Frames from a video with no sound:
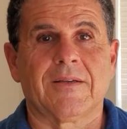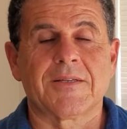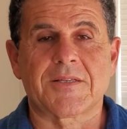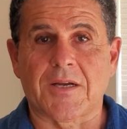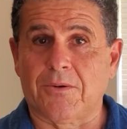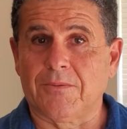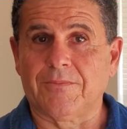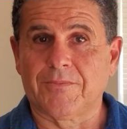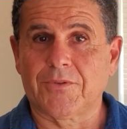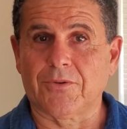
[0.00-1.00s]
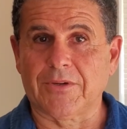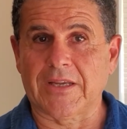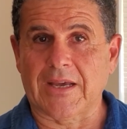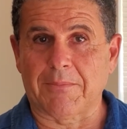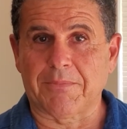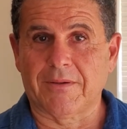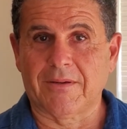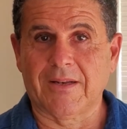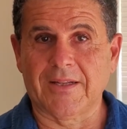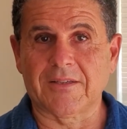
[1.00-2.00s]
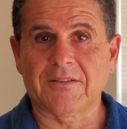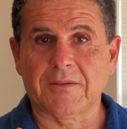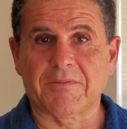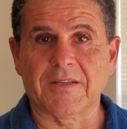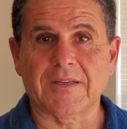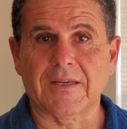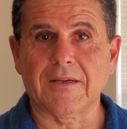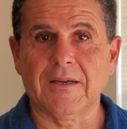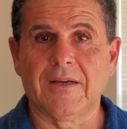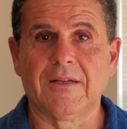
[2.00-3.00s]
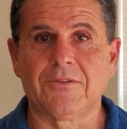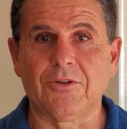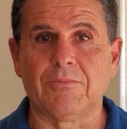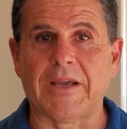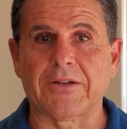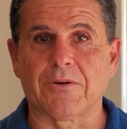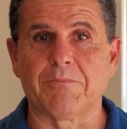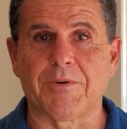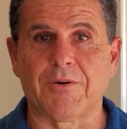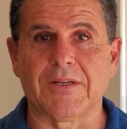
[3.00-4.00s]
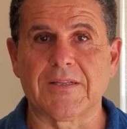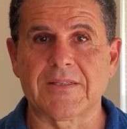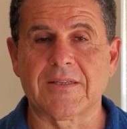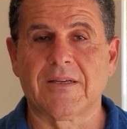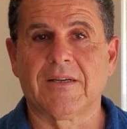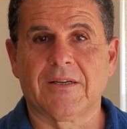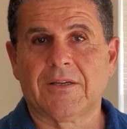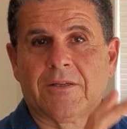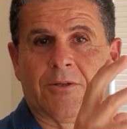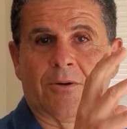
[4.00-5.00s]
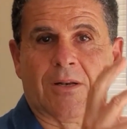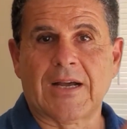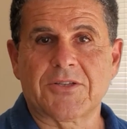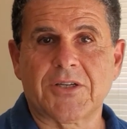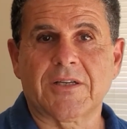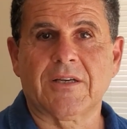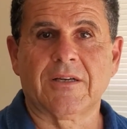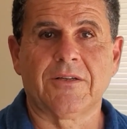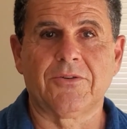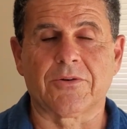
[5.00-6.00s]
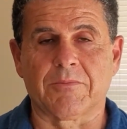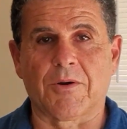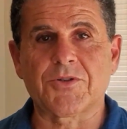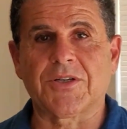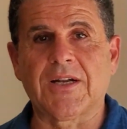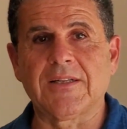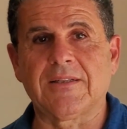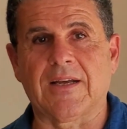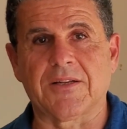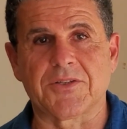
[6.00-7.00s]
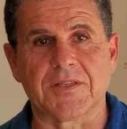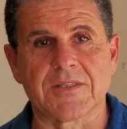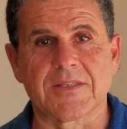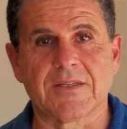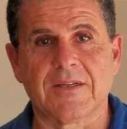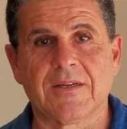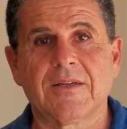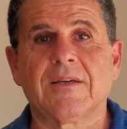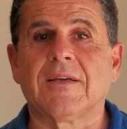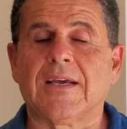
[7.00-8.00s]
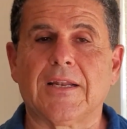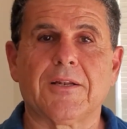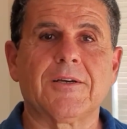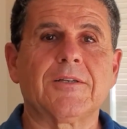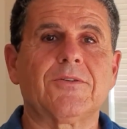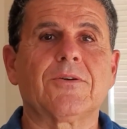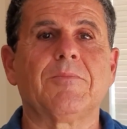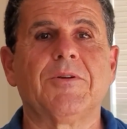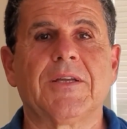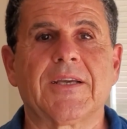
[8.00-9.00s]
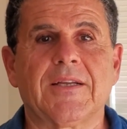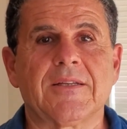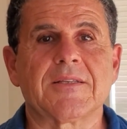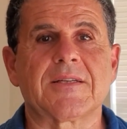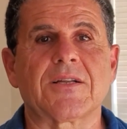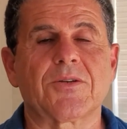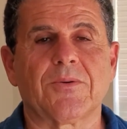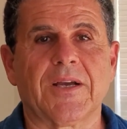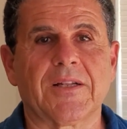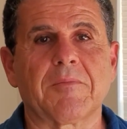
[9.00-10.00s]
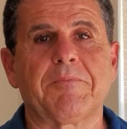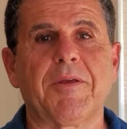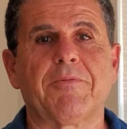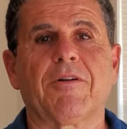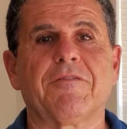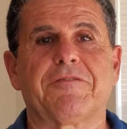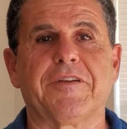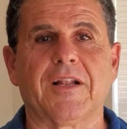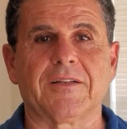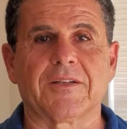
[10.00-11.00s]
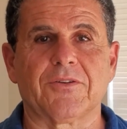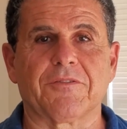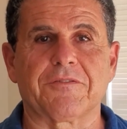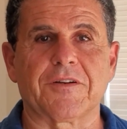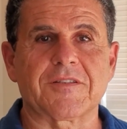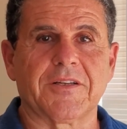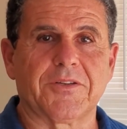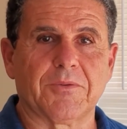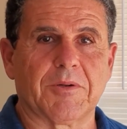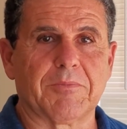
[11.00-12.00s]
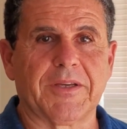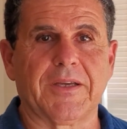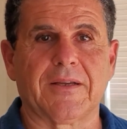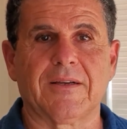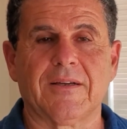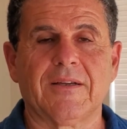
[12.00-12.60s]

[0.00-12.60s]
So, to recap, leadership thinking, two main components: your logic, your emotional intelligence. And learn to communicate in such a way that people feel that you're firstly a human being